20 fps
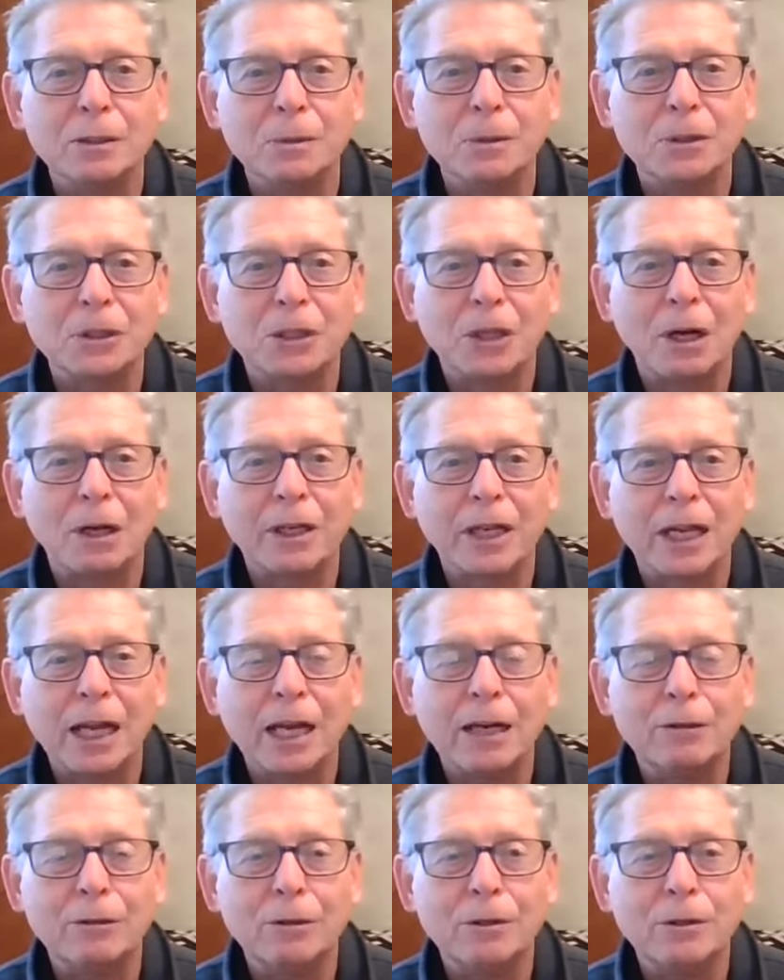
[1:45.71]
who was called
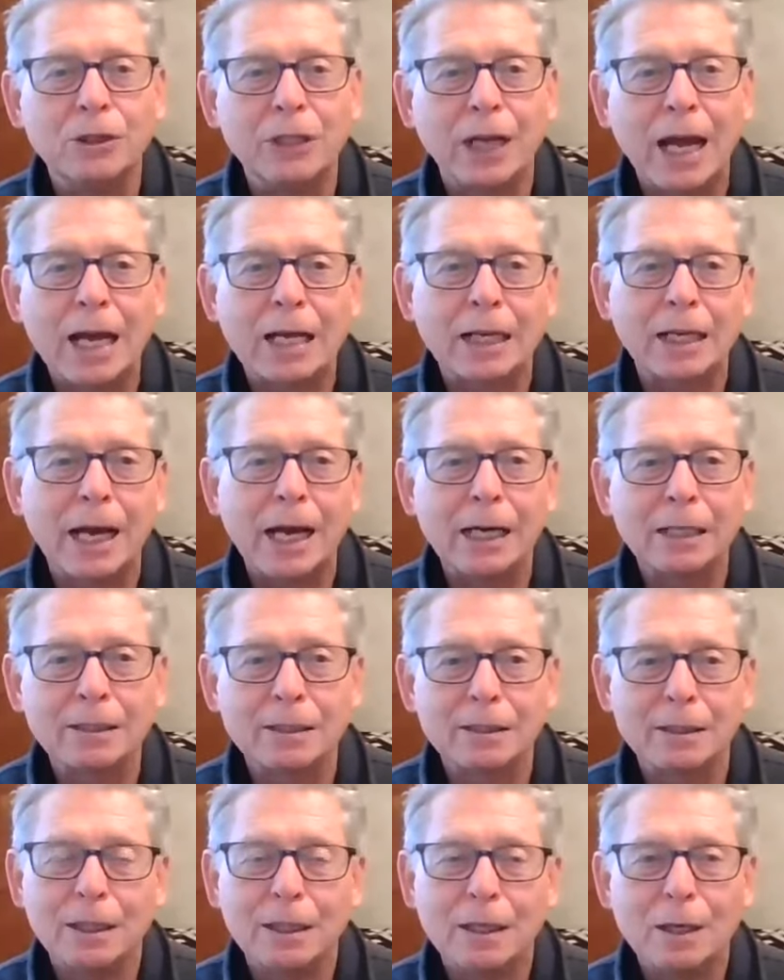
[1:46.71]
Andrew
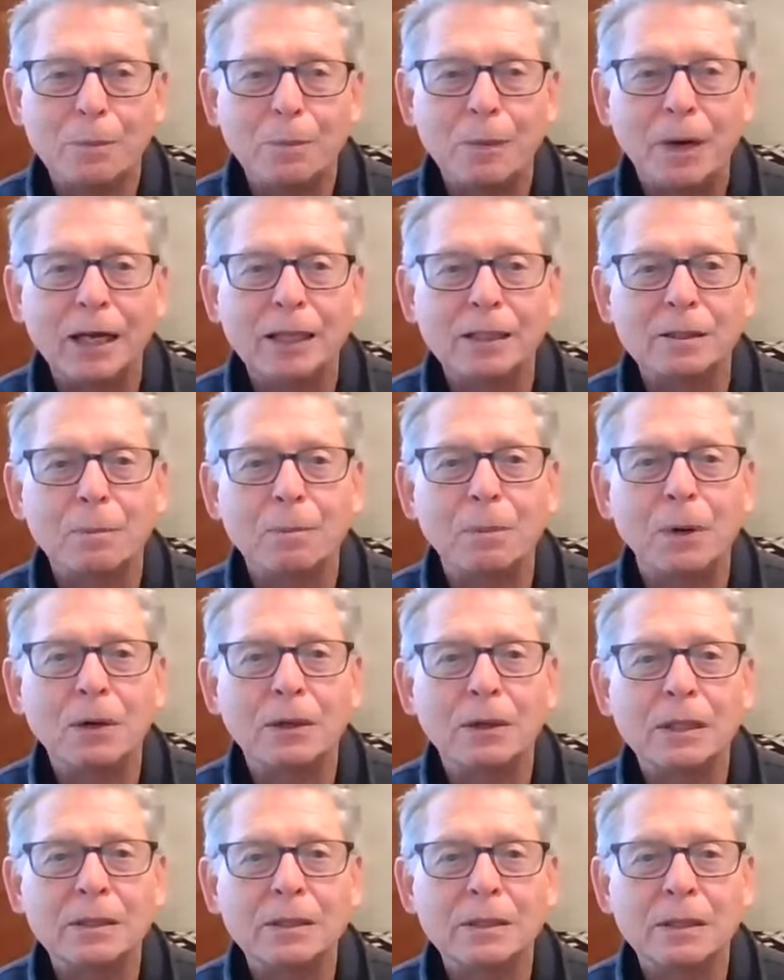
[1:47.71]
Jackass by his
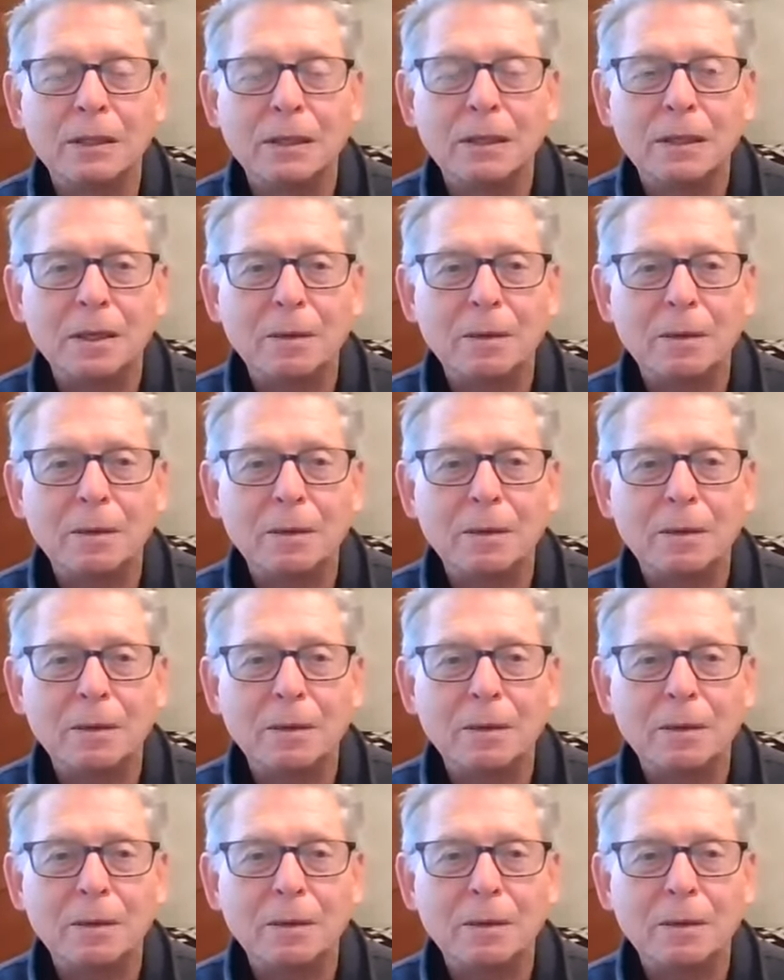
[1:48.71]
opponents.